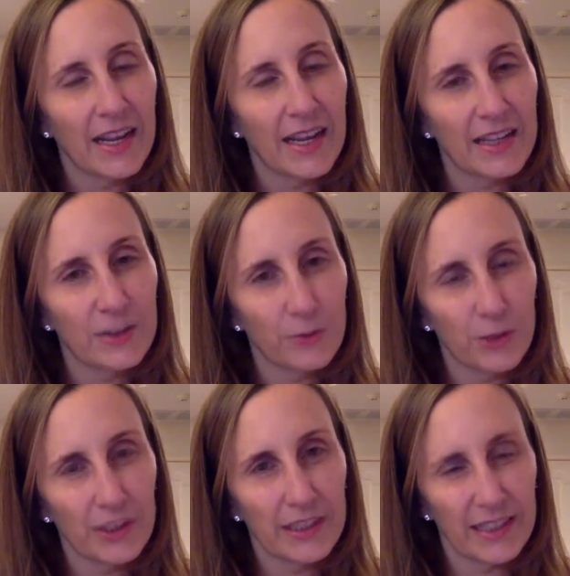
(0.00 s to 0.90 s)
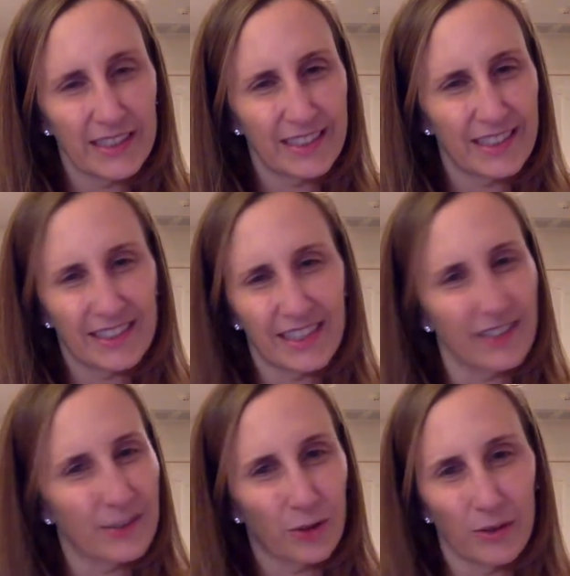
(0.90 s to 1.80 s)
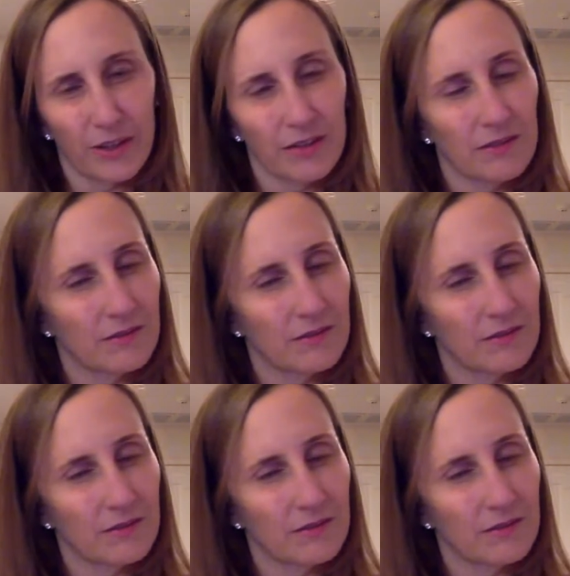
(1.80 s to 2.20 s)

It's really easy to say, screw it.